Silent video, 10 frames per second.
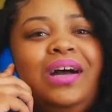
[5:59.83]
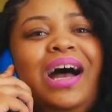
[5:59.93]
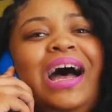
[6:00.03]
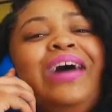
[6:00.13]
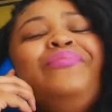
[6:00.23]

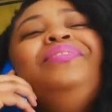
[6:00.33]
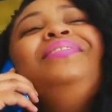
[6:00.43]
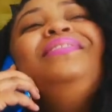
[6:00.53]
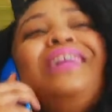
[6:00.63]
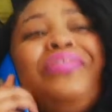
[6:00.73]
I have
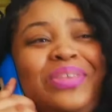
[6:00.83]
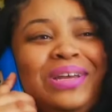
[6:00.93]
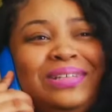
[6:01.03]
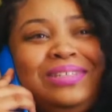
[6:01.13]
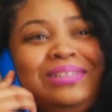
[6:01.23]

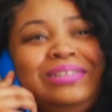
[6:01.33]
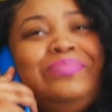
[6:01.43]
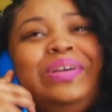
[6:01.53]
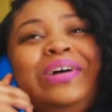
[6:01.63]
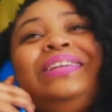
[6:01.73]
nothing,
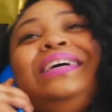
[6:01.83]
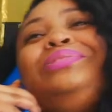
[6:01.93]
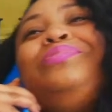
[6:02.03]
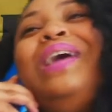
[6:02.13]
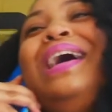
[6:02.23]
Sister Meoh.
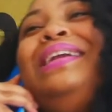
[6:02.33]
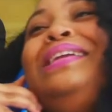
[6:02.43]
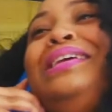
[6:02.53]
That's why I